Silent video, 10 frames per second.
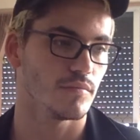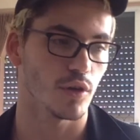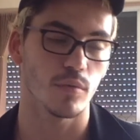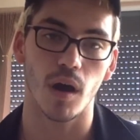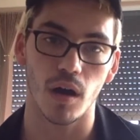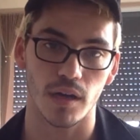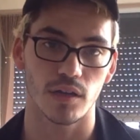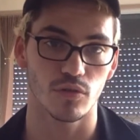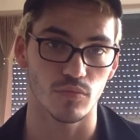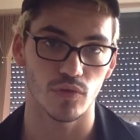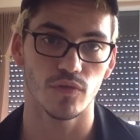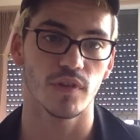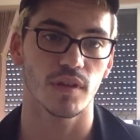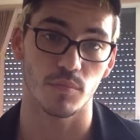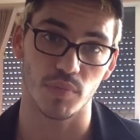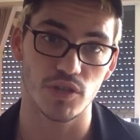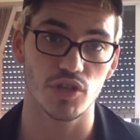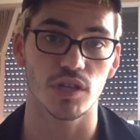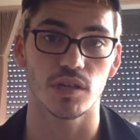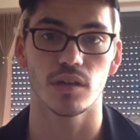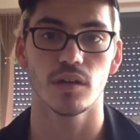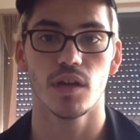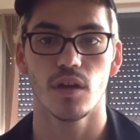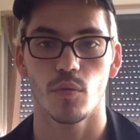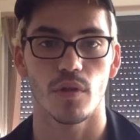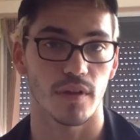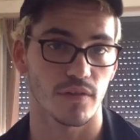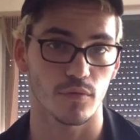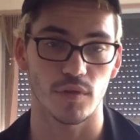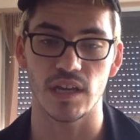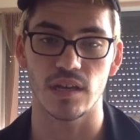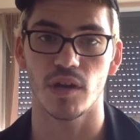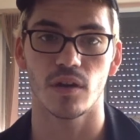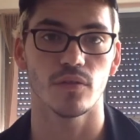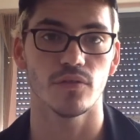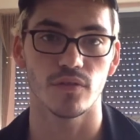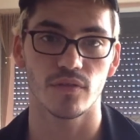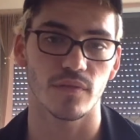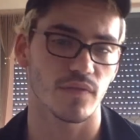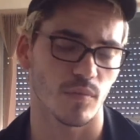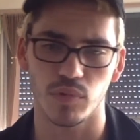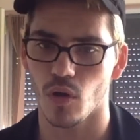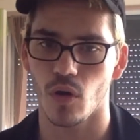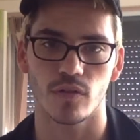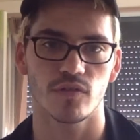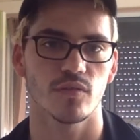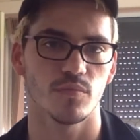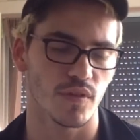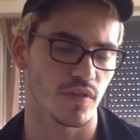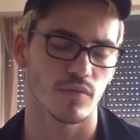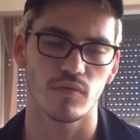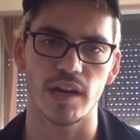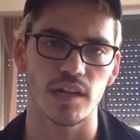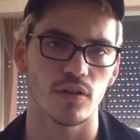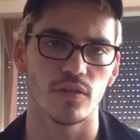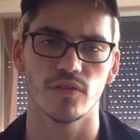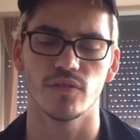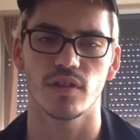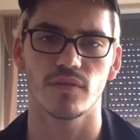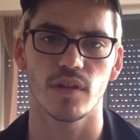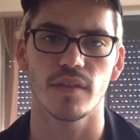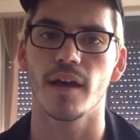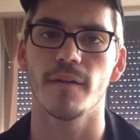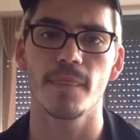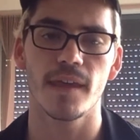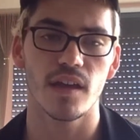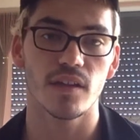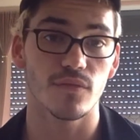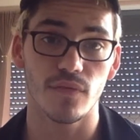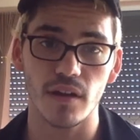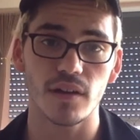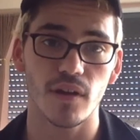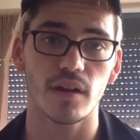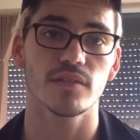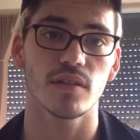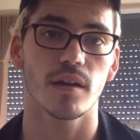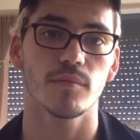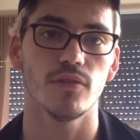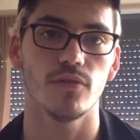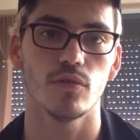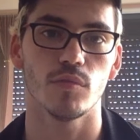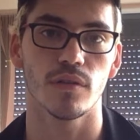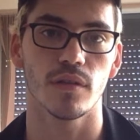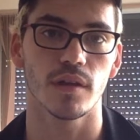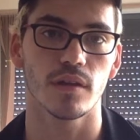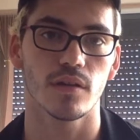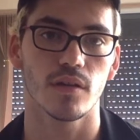marketing your music and pitching it, whether that's through emails and stuff, to blogs, to radios and stuff like that. It's a very, very time consuming thing.